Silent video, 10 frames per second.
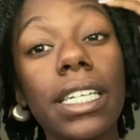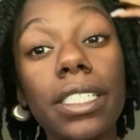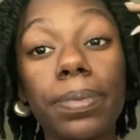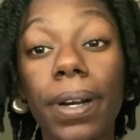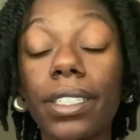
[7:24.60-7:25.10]

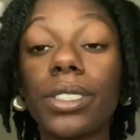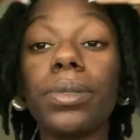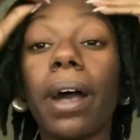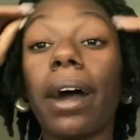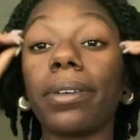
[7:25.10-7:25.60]
Each part is 2
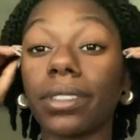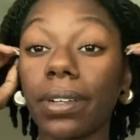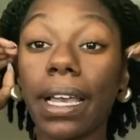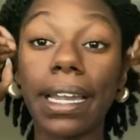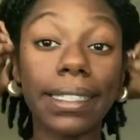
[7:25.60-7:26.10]
hours,
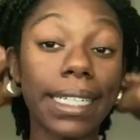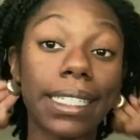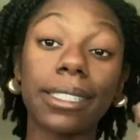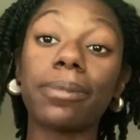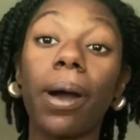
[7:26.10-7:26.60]
okay? And I
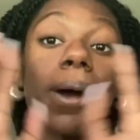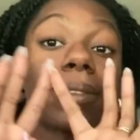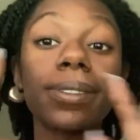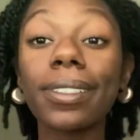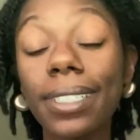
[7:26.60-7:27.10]
take them all
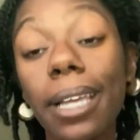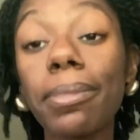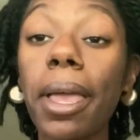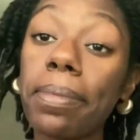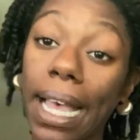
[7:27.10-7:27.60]
on the same
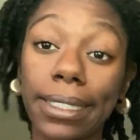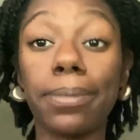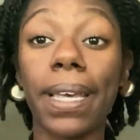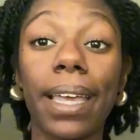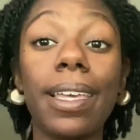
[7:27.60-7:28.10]
day, back to
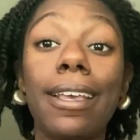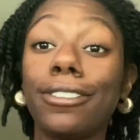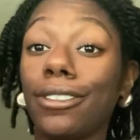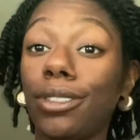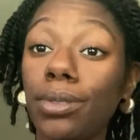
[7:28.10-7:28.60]
back.
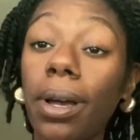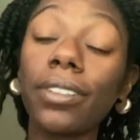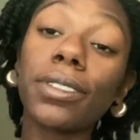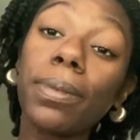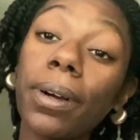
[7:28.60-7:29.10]
So 2
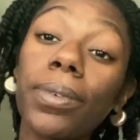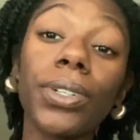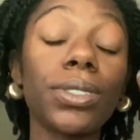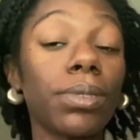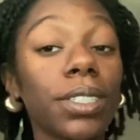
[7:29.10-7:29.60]
hours for part
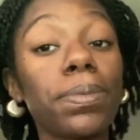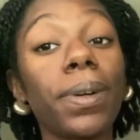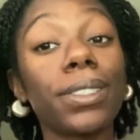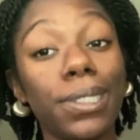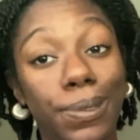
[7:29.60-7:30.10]
1, 2 hours for
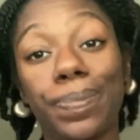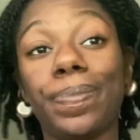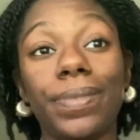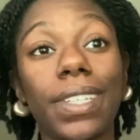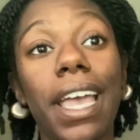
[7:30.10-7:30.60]
part 2.
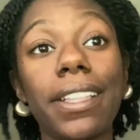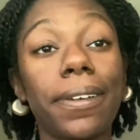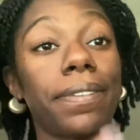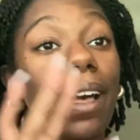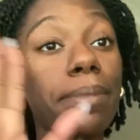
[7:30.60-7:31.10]
Okay, a
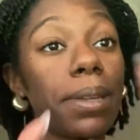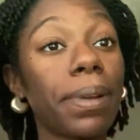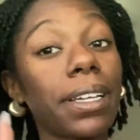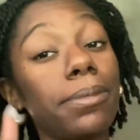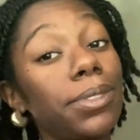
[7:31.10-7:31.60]
little 5-minute
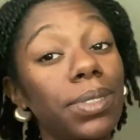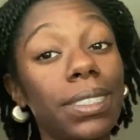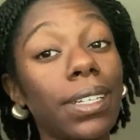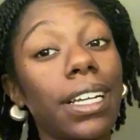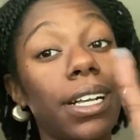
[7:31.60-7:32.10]
break in between
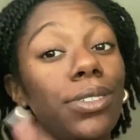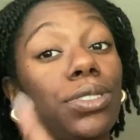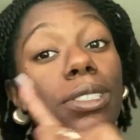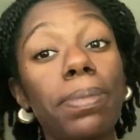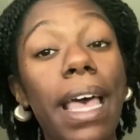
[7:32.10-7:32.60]
so I can go use
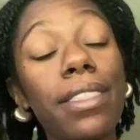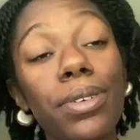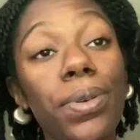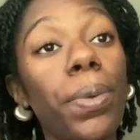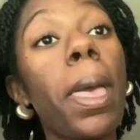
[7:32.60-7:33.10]
the
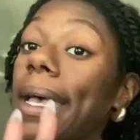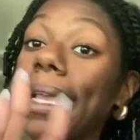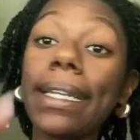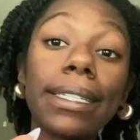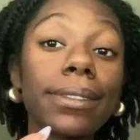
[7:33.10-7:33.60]
bathroom.
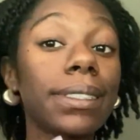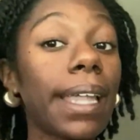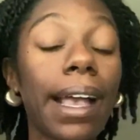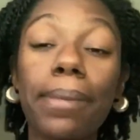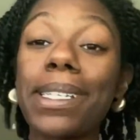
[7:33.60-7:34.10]
Eat a little
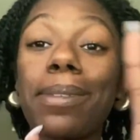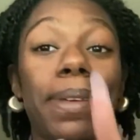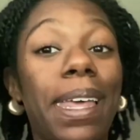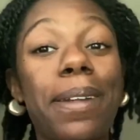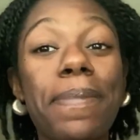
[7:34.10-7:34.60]
snack. Some
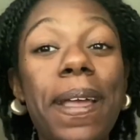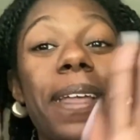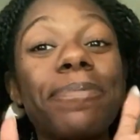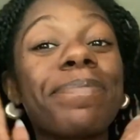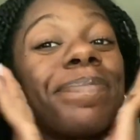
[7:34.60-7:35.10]
banana bread.